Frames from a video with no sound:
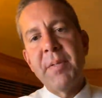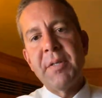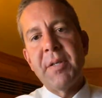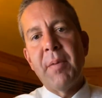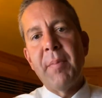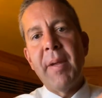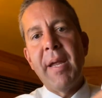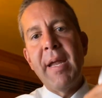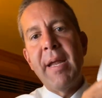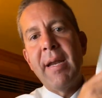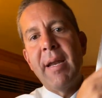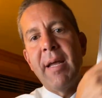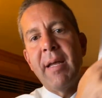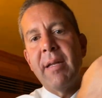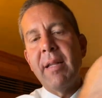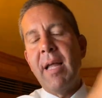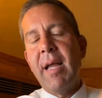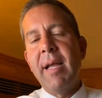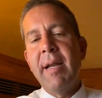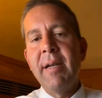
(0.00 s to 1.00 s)
is our main
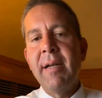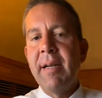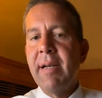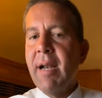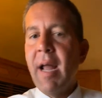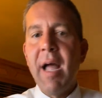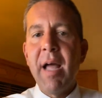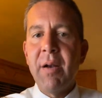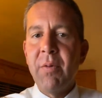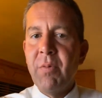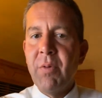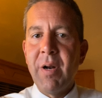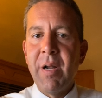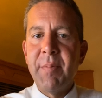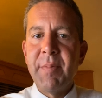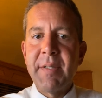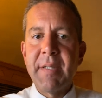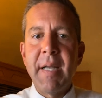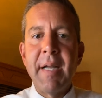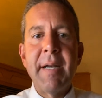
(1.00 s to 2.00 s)
headline, not what
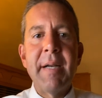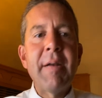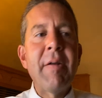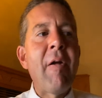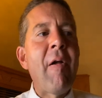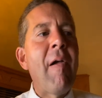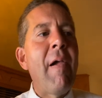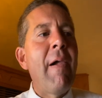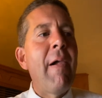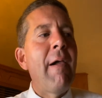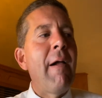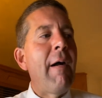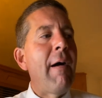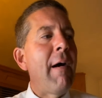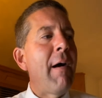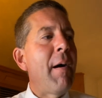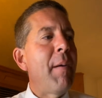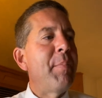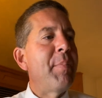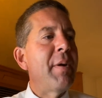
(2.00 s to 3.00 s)
I'm assigning.
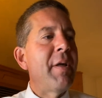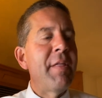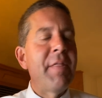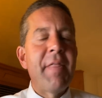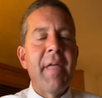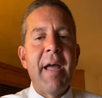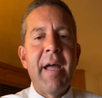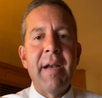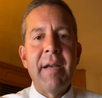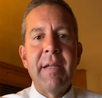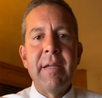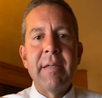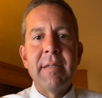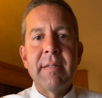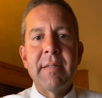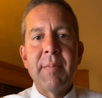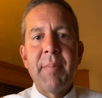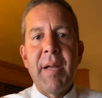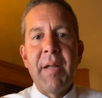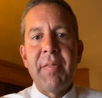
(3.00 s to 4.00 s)
But that
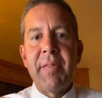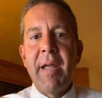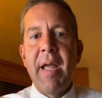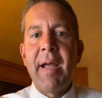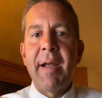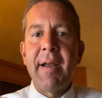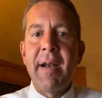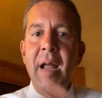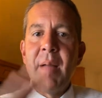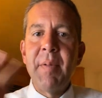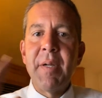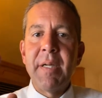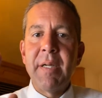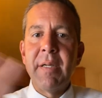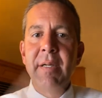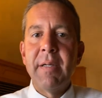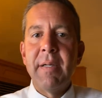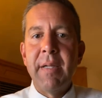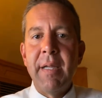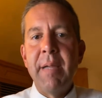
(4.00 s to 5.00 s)
is about the
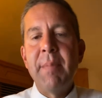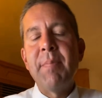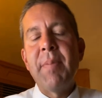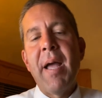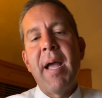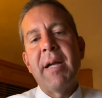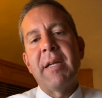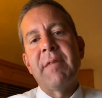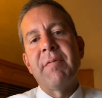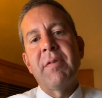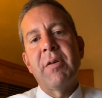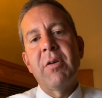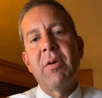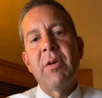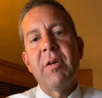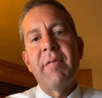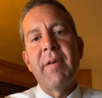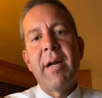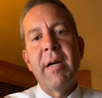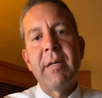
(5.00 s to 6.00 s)
economic impact of the
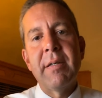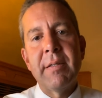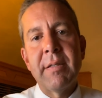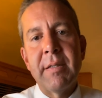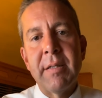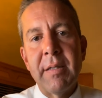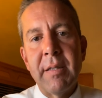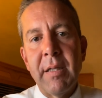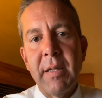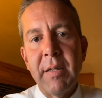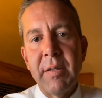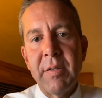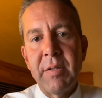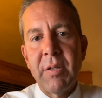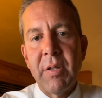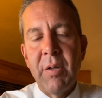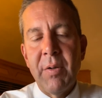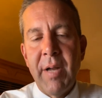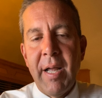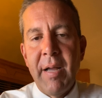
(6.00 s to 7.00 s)
coronavirus and the
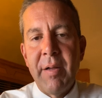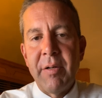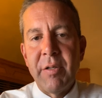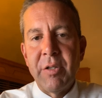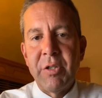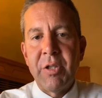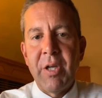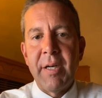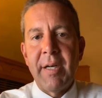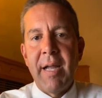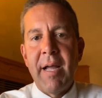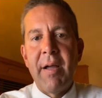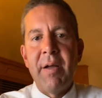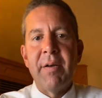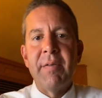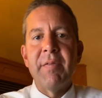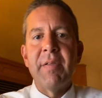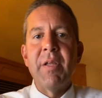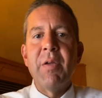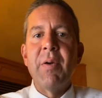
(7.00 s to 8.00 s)
slowdown and shutdown
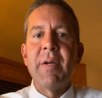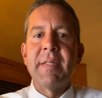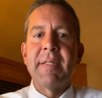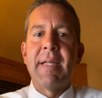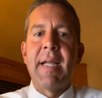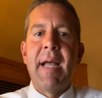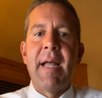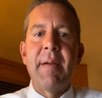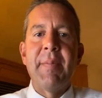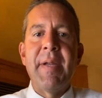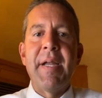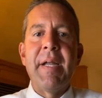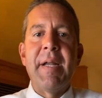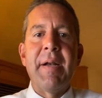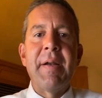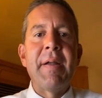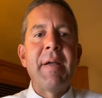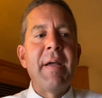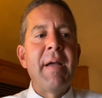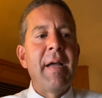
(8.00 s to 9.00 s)
of the U.S. economy
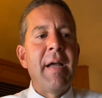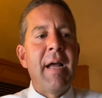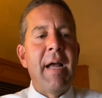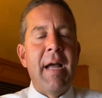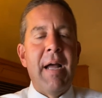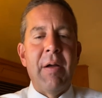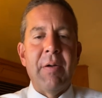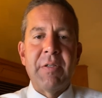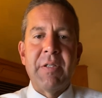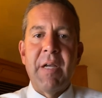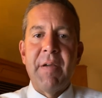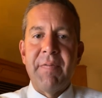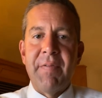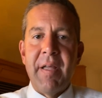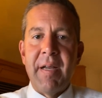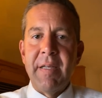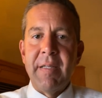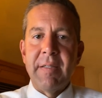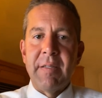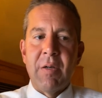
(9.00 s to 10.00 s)
and how tough
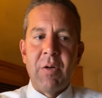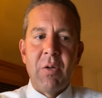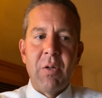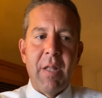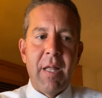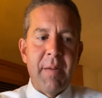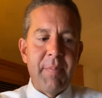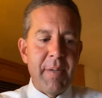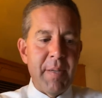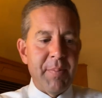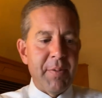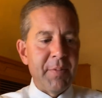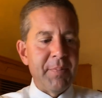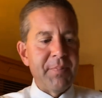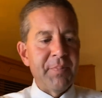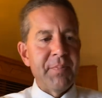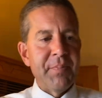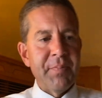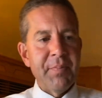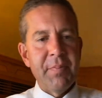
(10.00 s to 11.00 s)
that is on a whole lot of people.
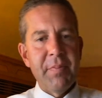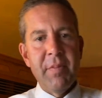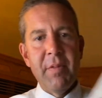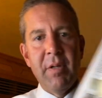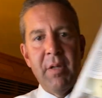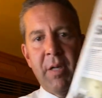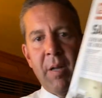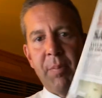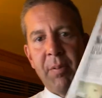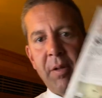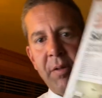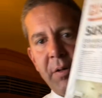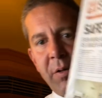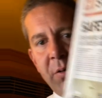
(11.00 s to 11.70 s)
A couple other